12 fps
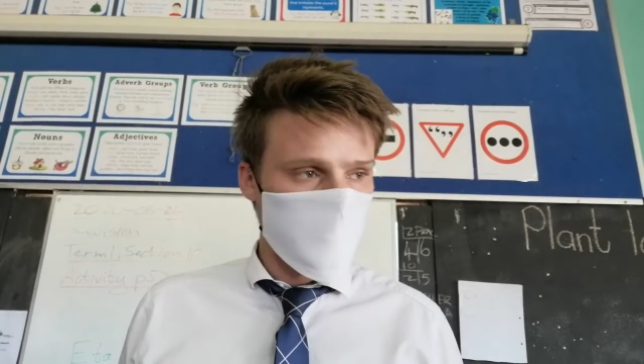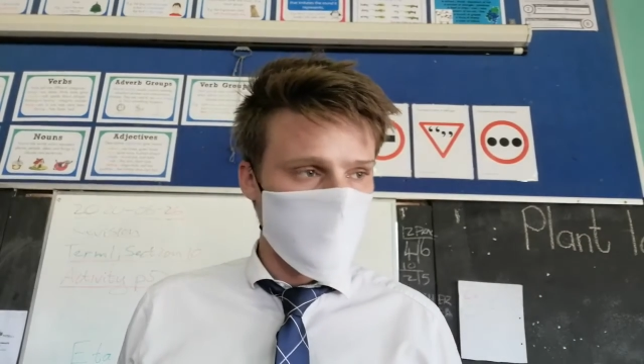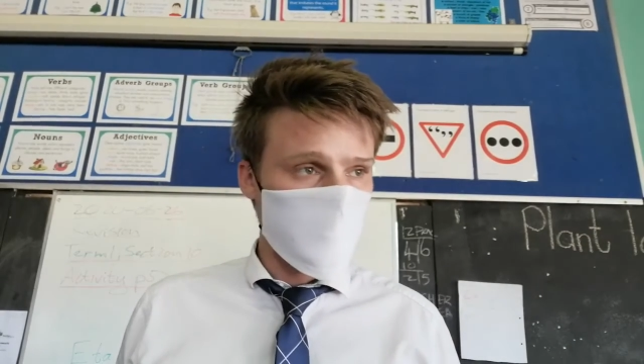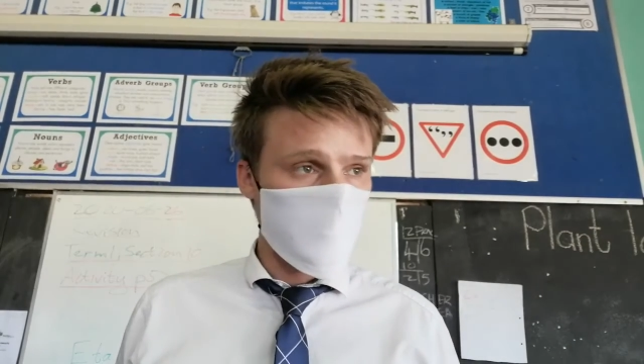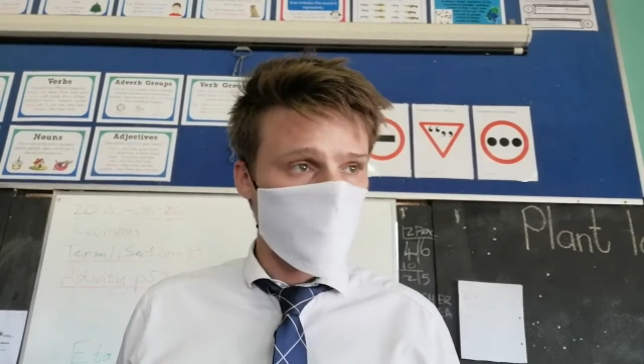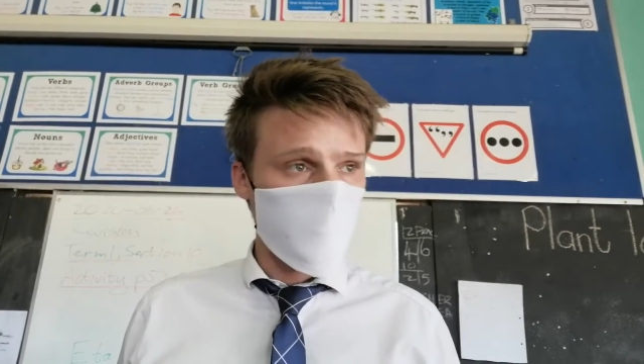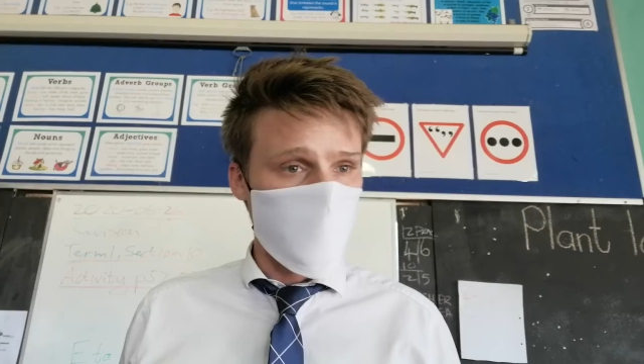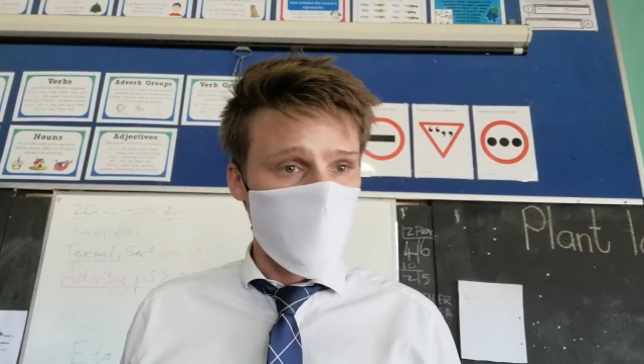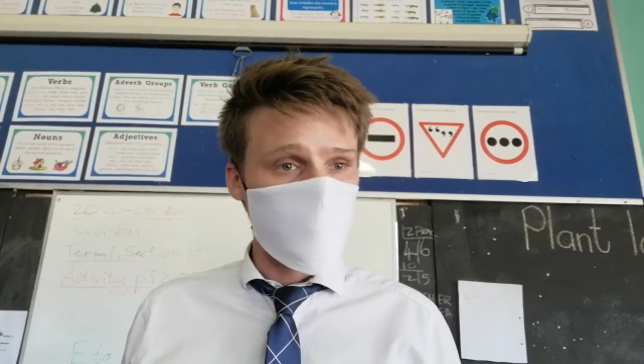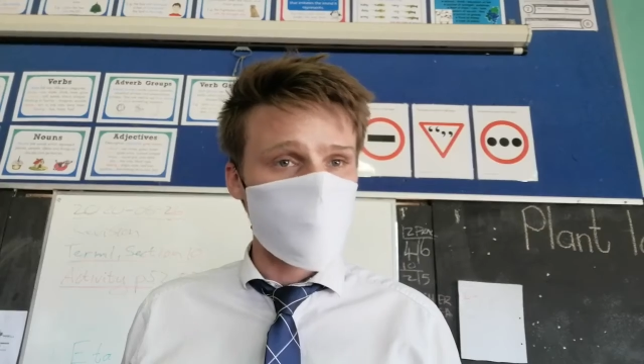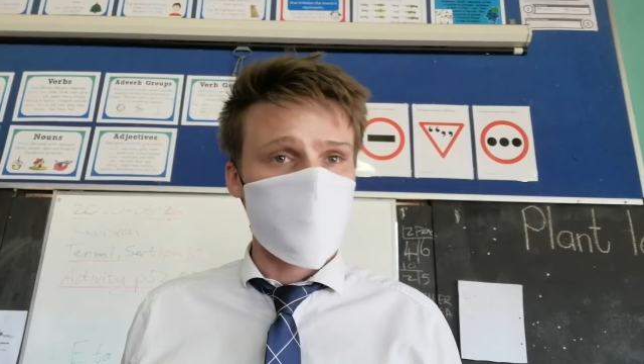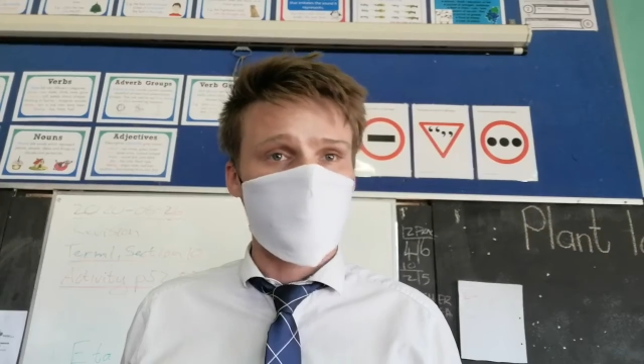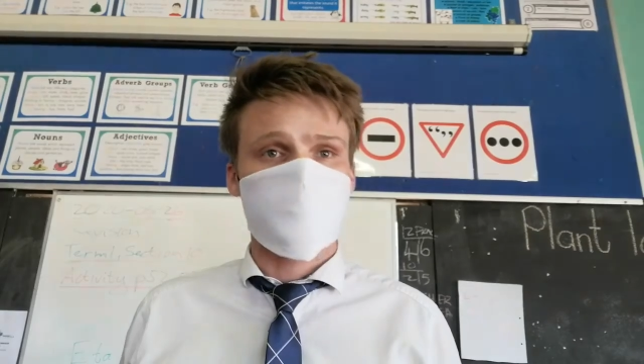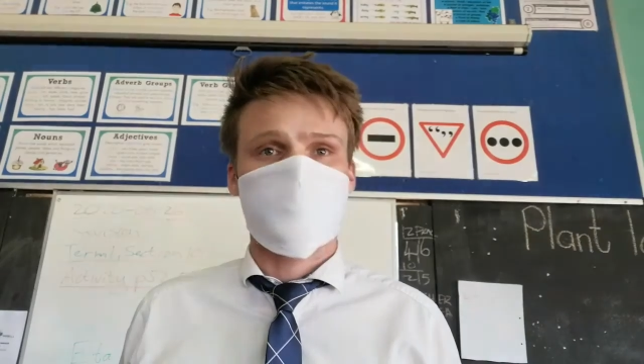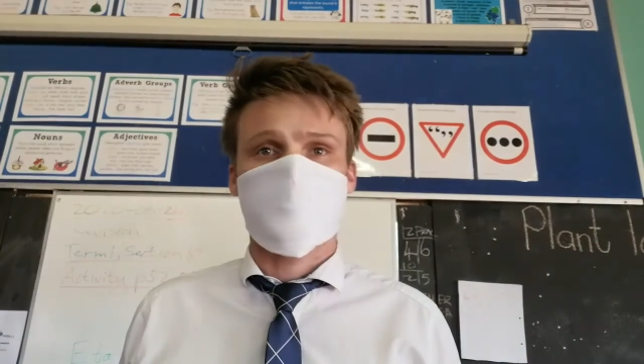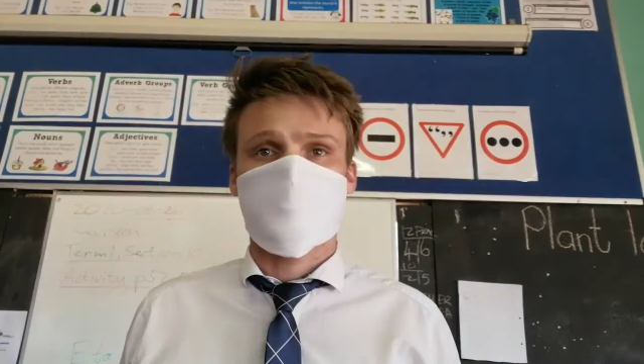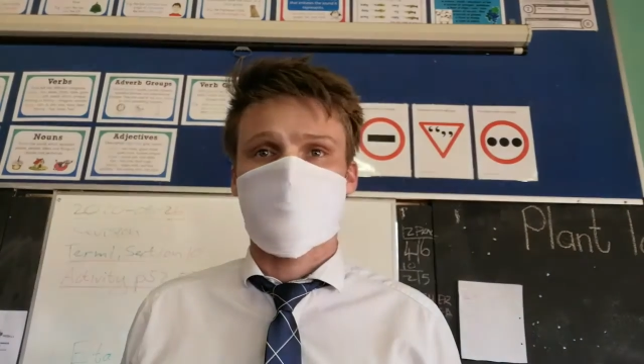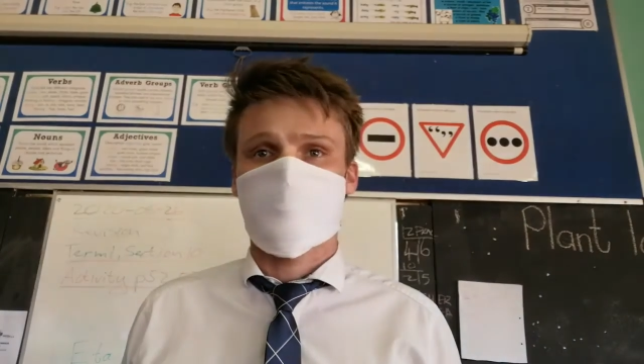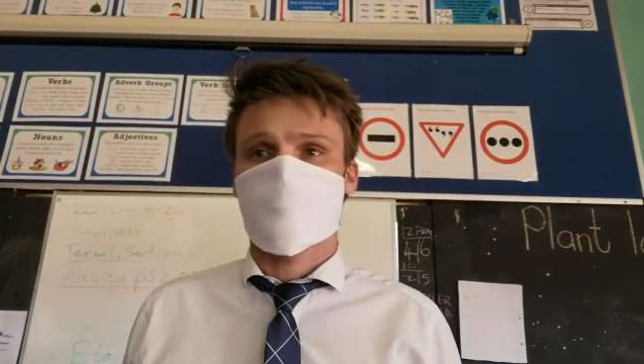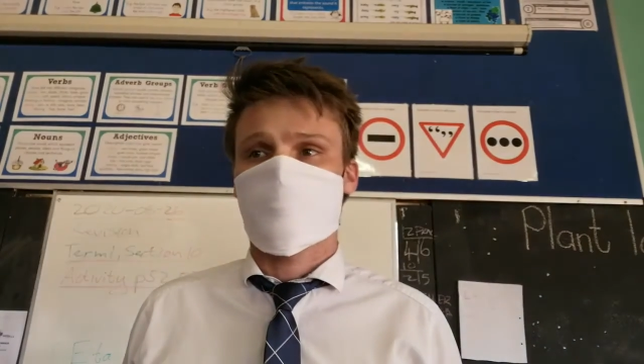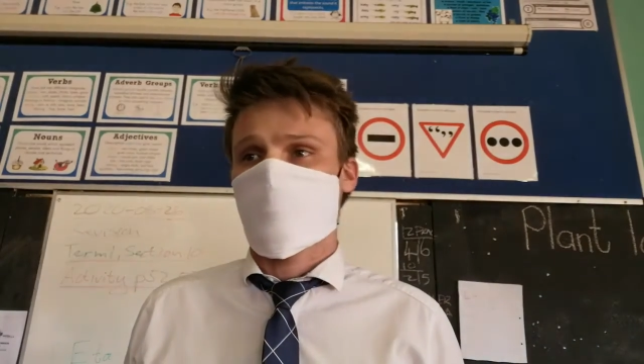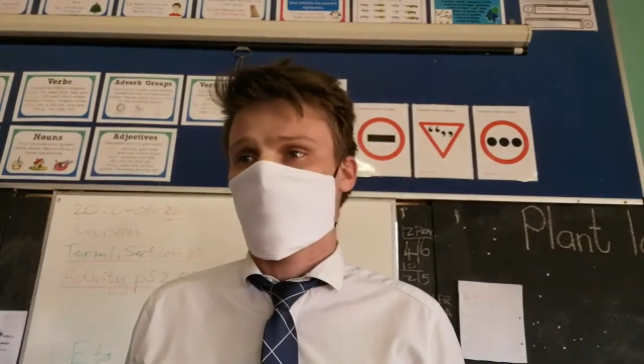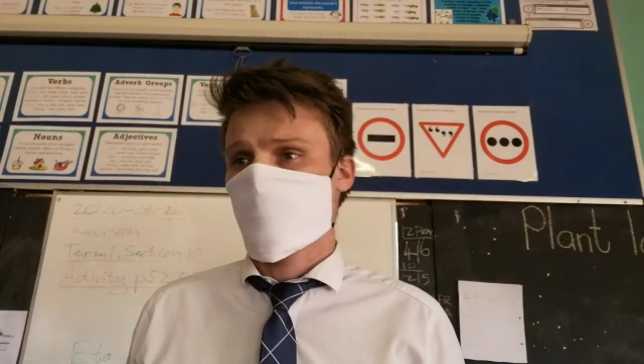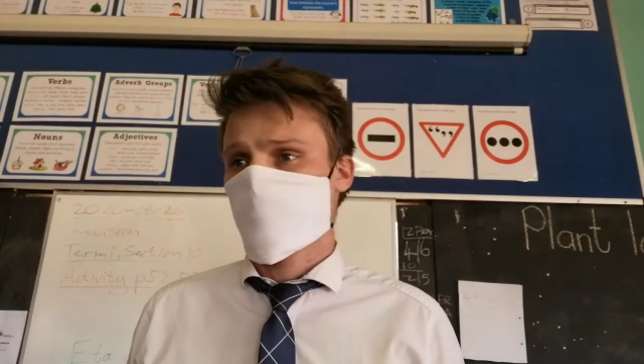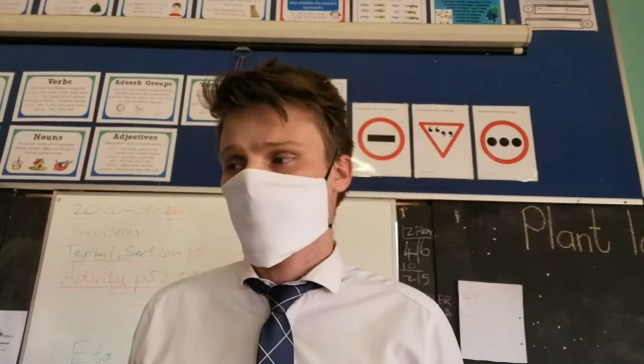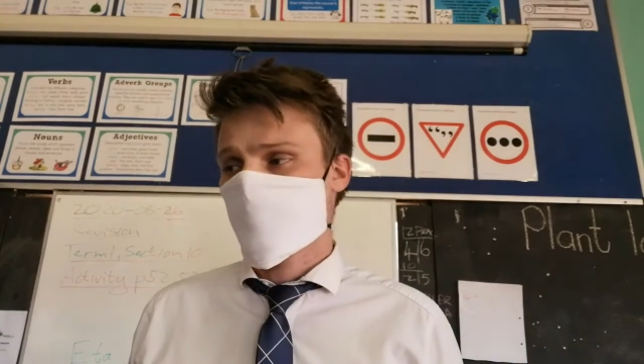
We have mentioned before